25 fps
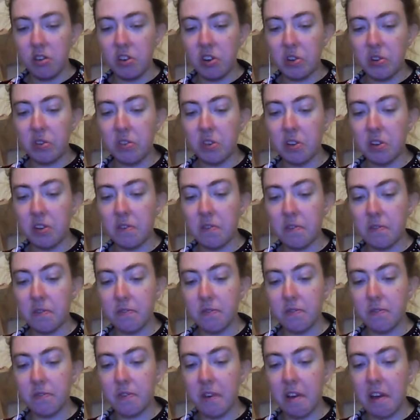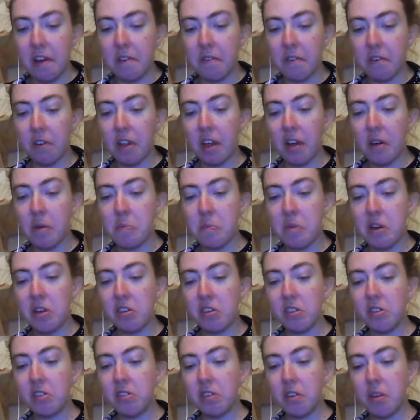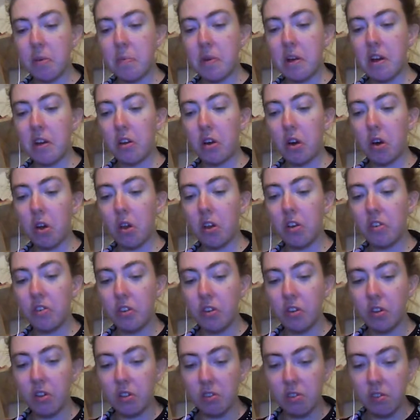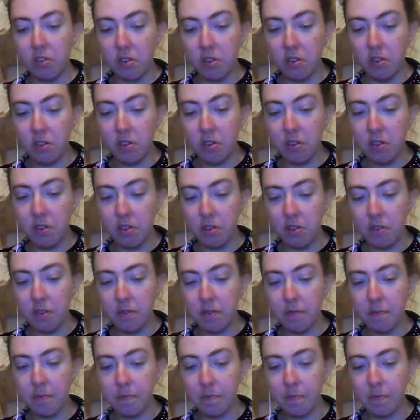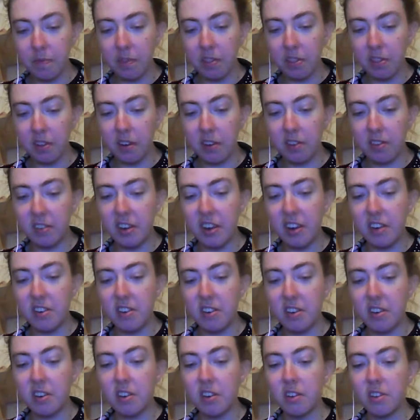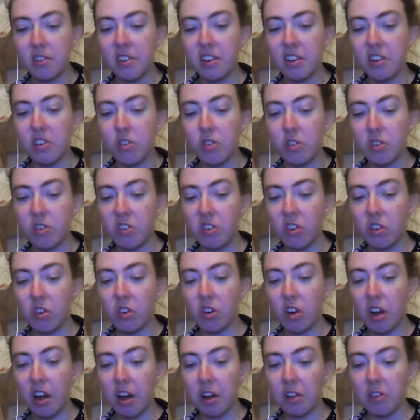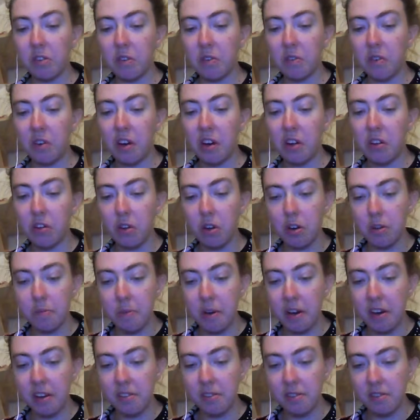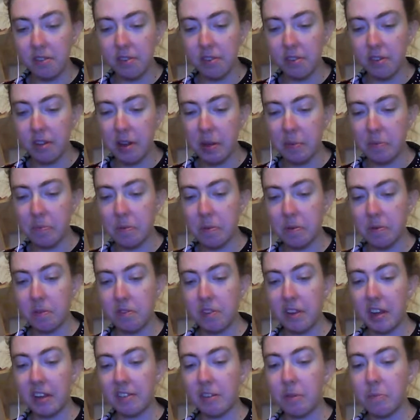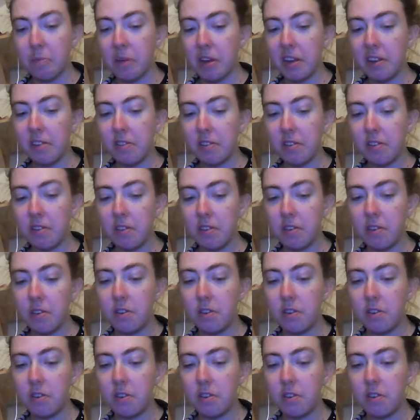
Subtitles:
The students who fear for their ambitions and made college cuts. Teacher teach children how to avoid dog bites, says MPs.